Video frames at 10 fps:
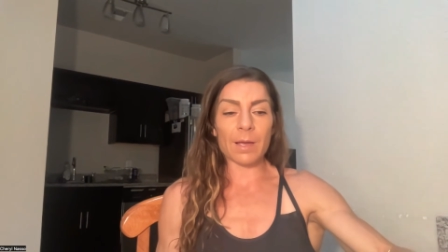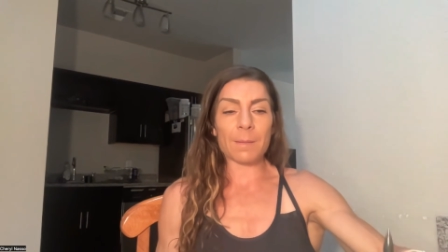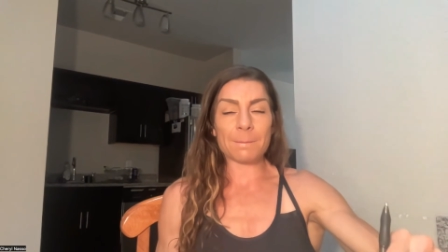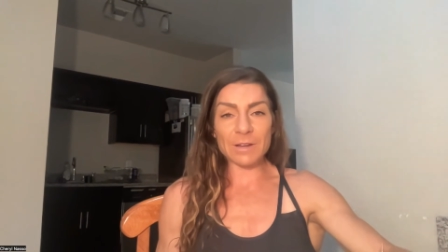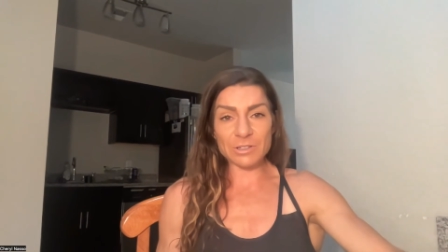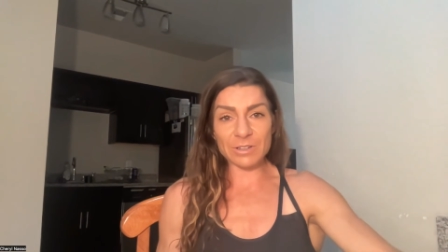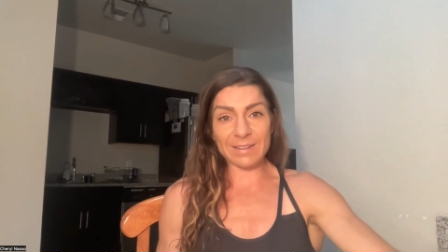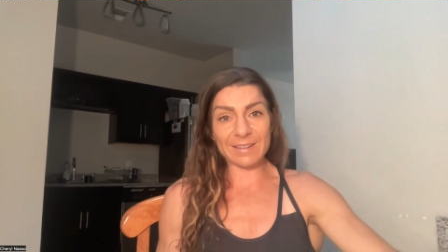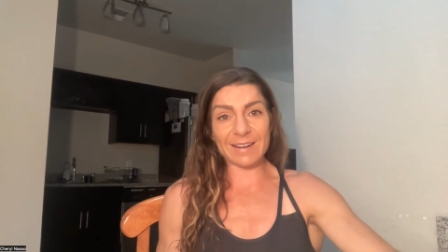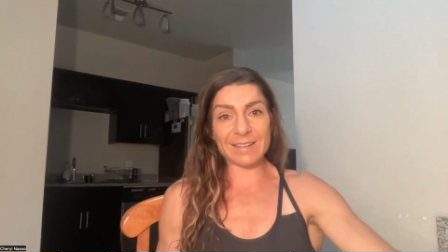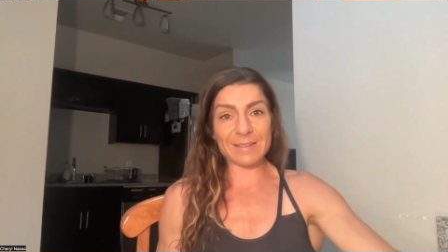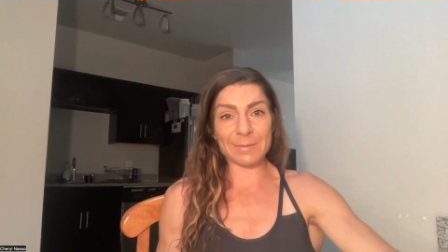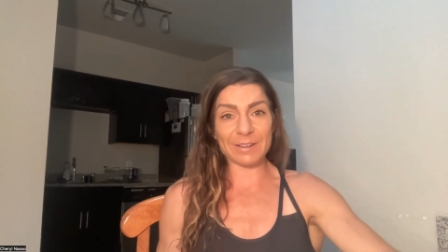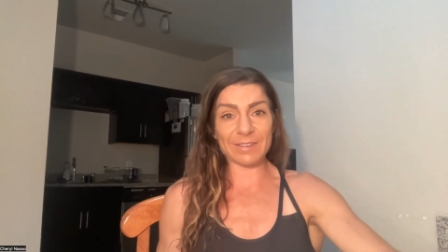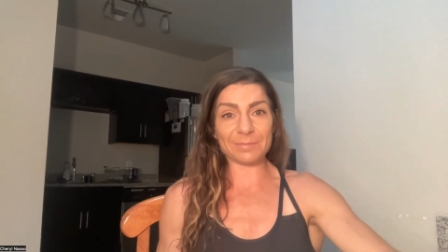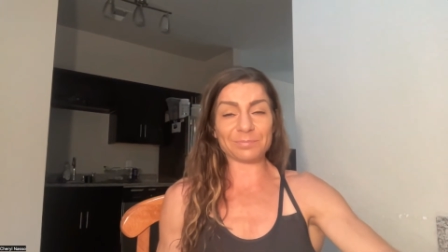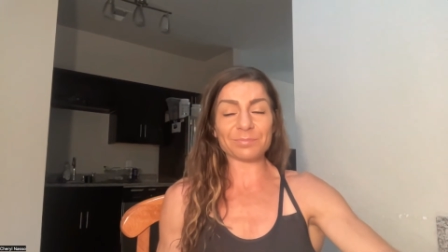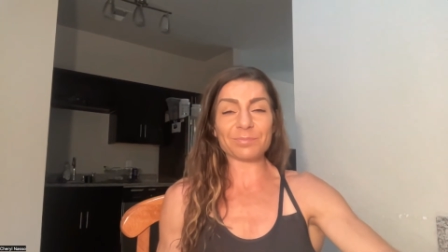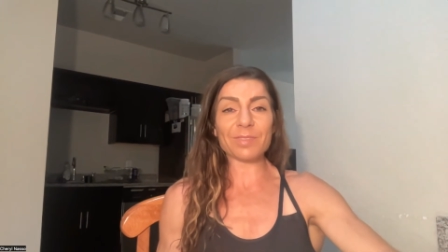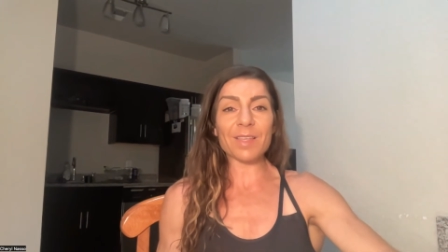make sure you're getting the intended stimulus.
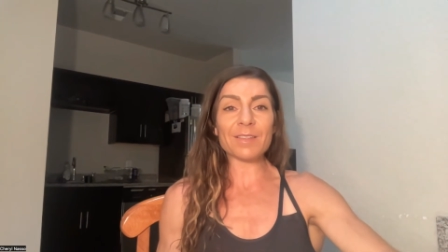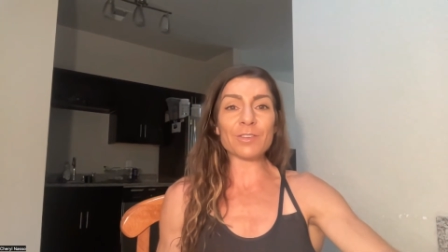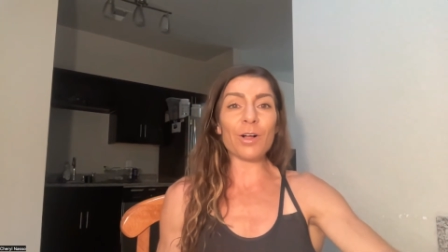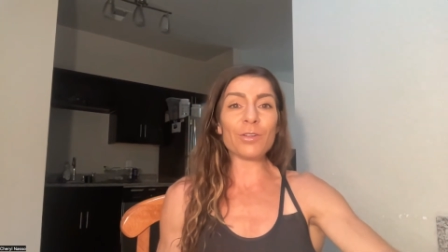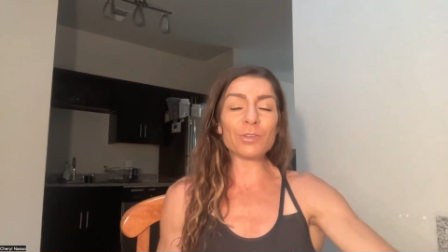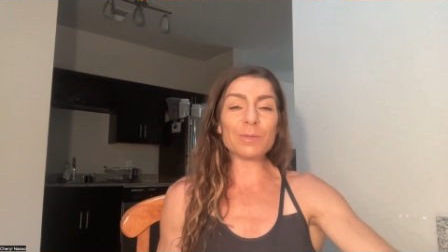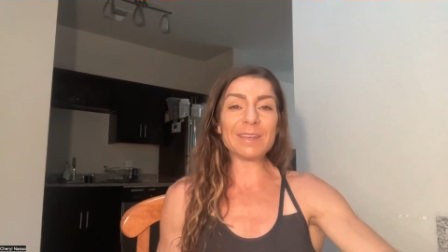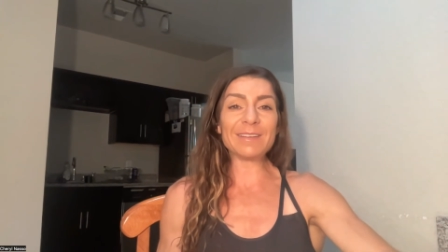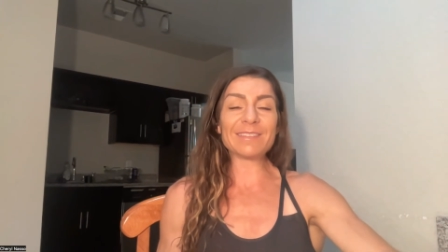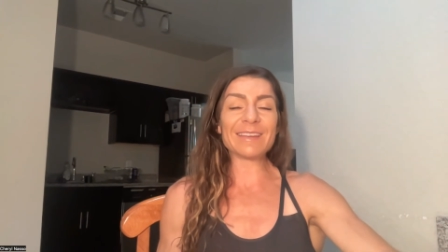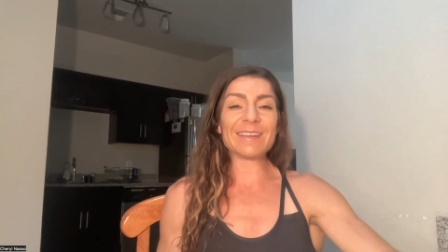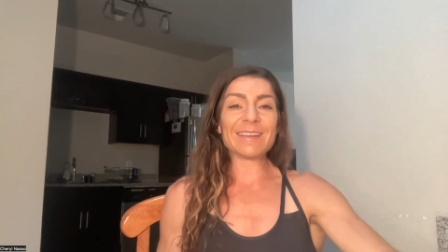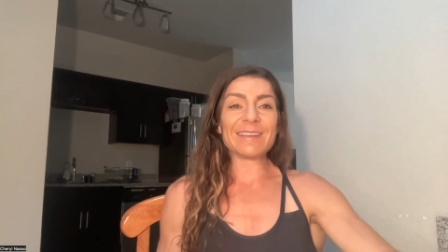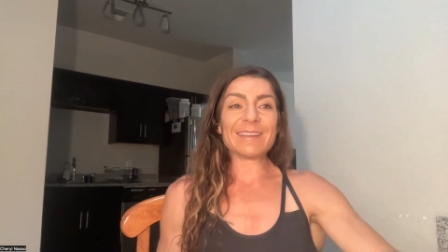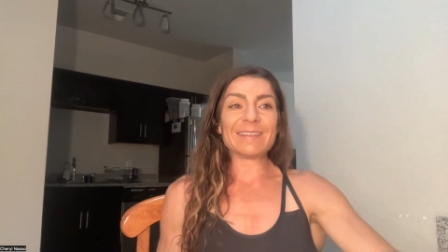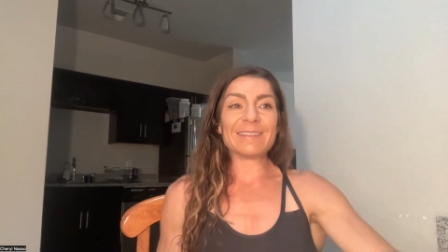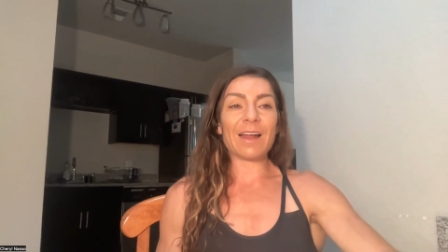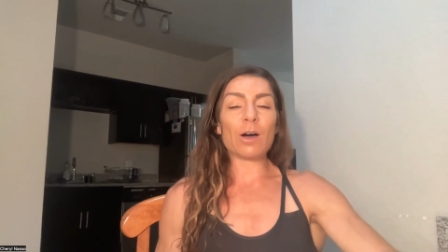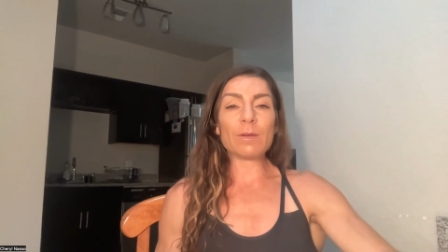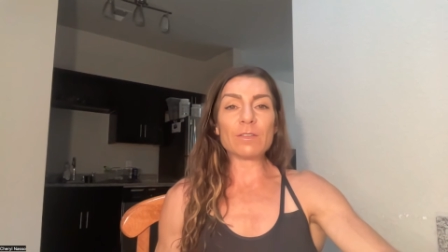This also means
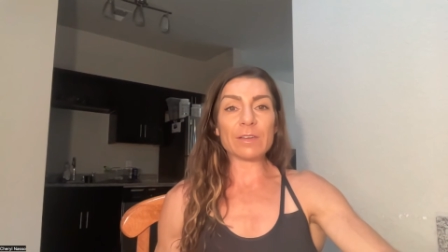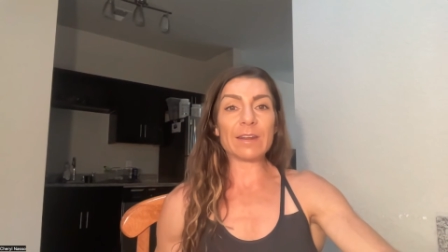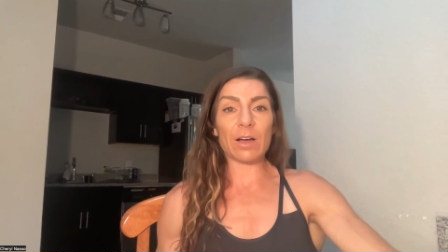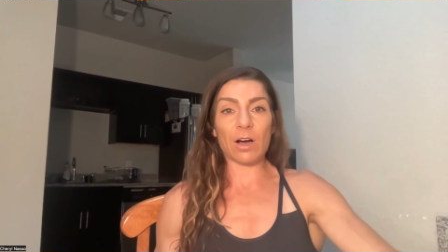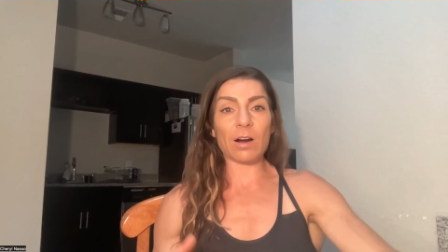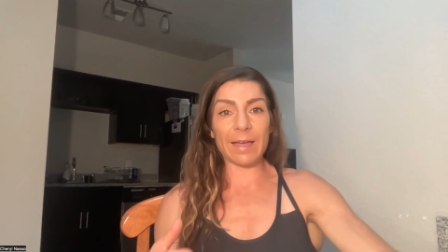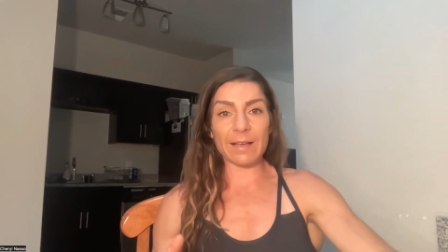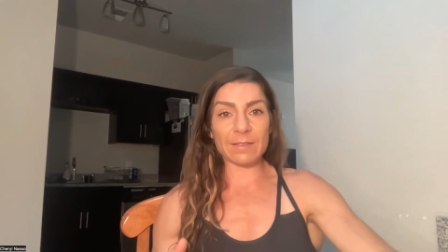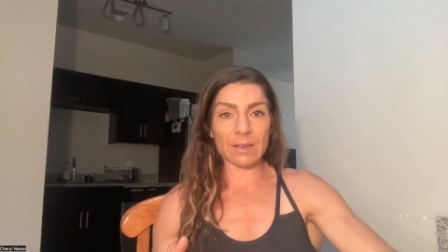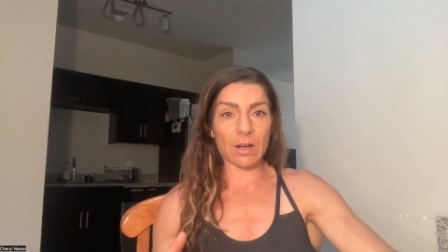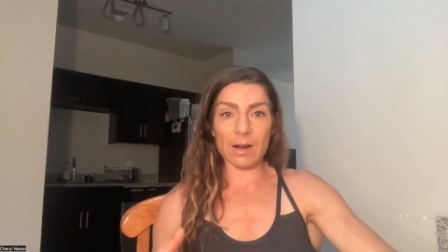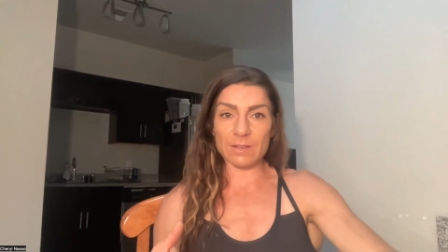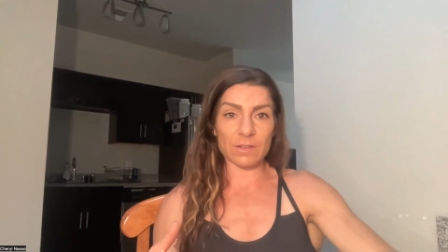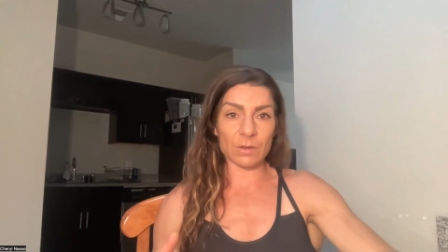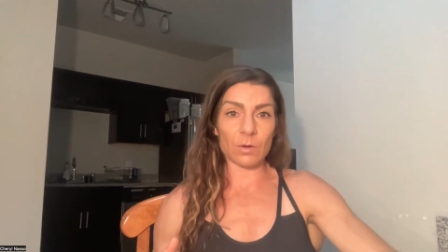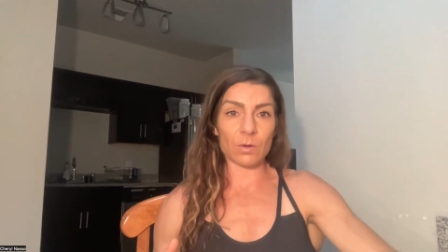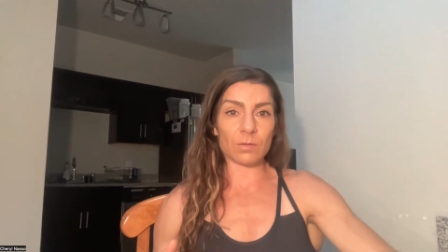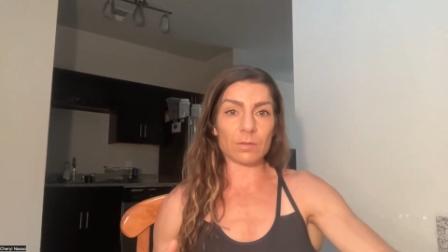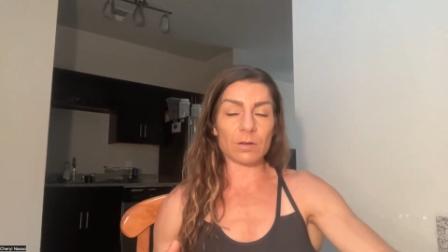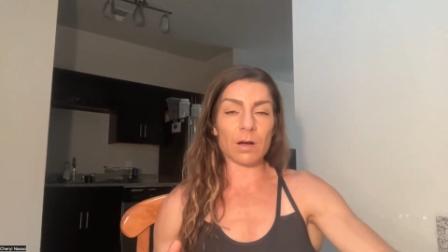not always looking at R X like R X is the
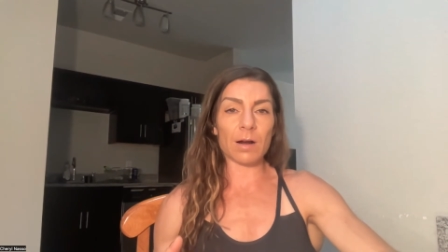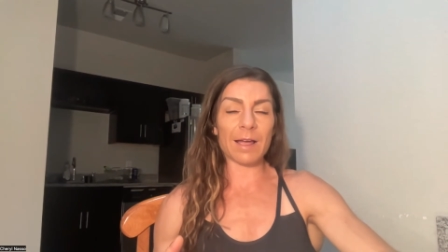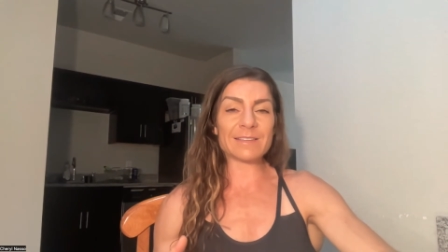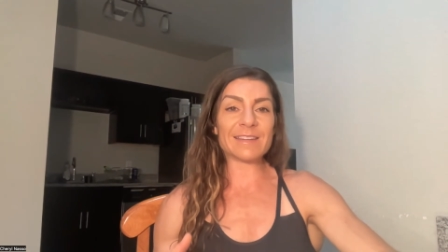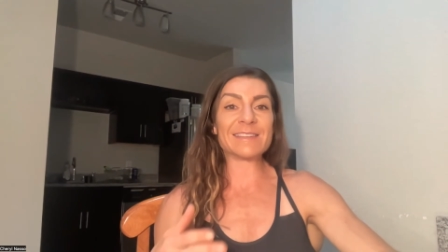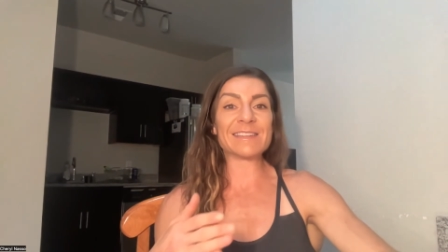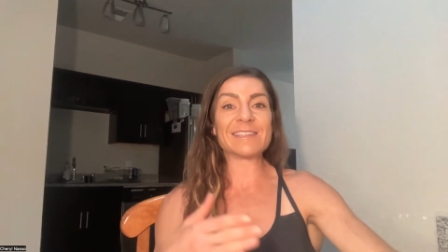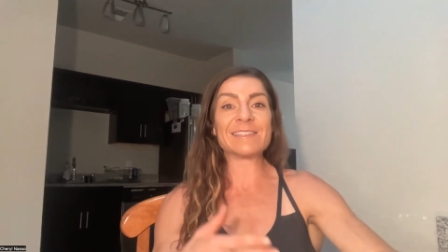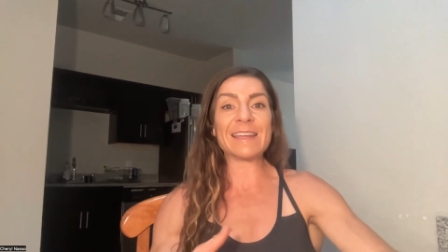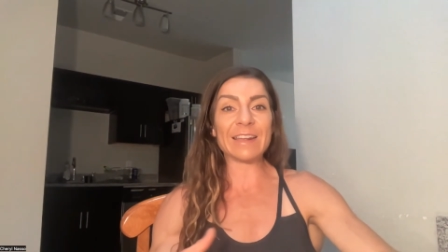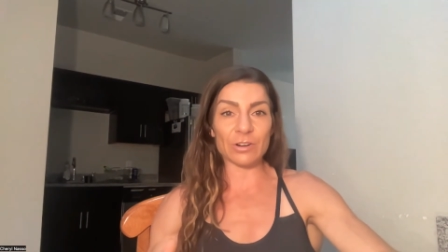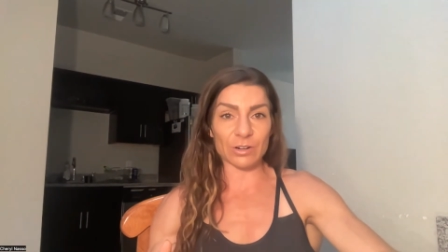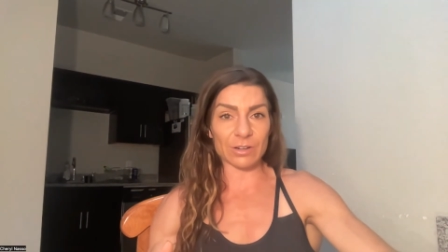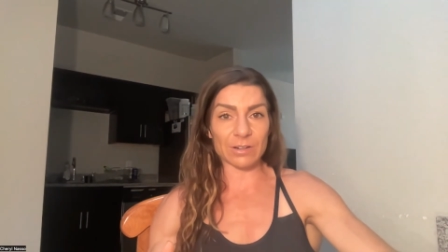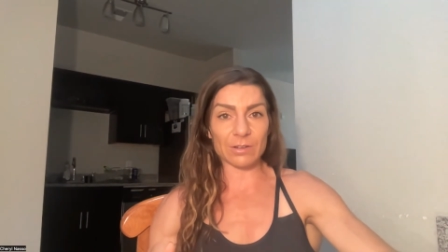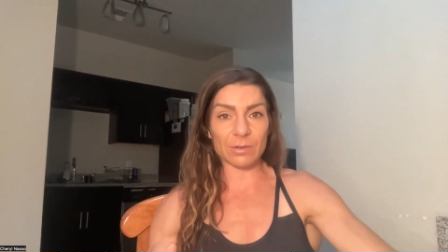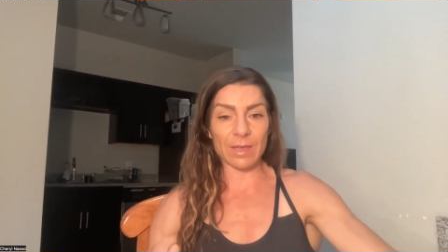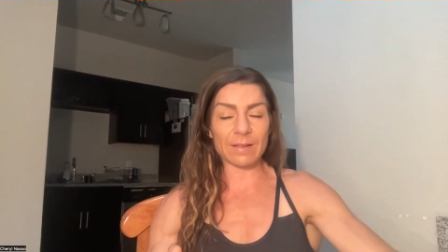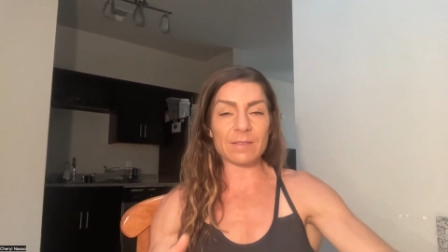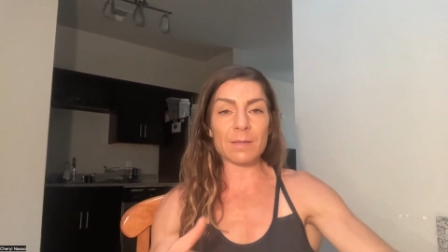goal. R X is the standard.
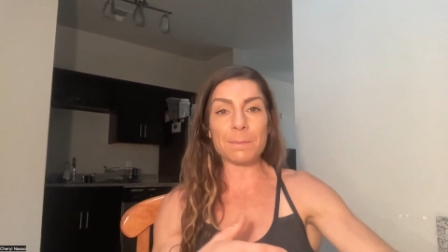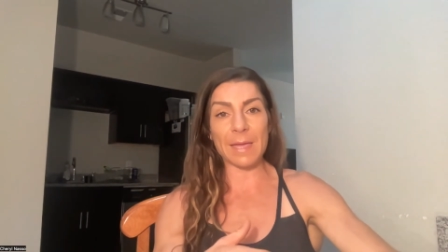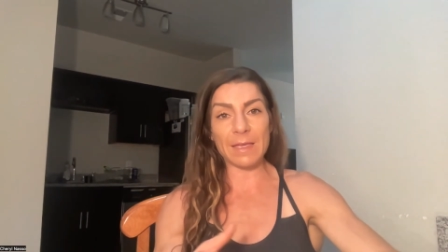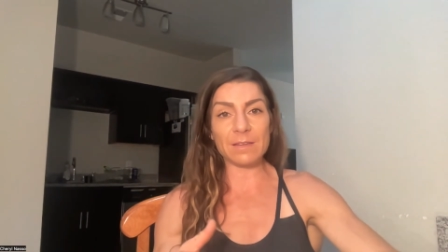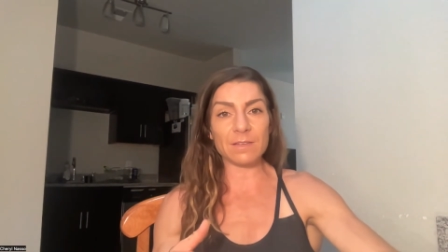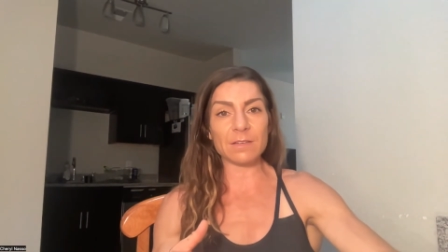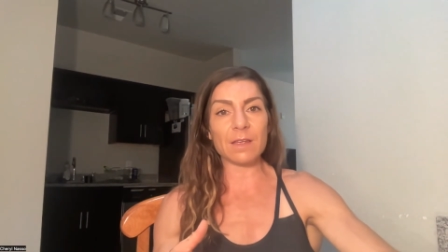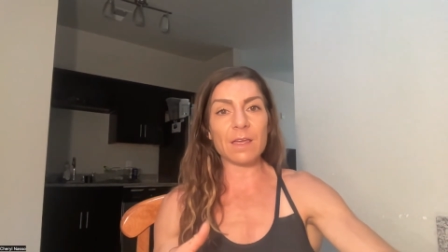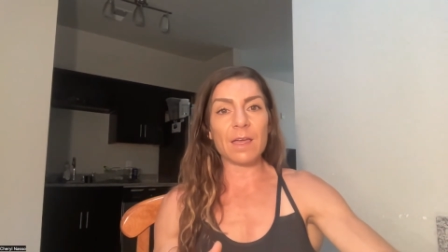Okay, that's the base.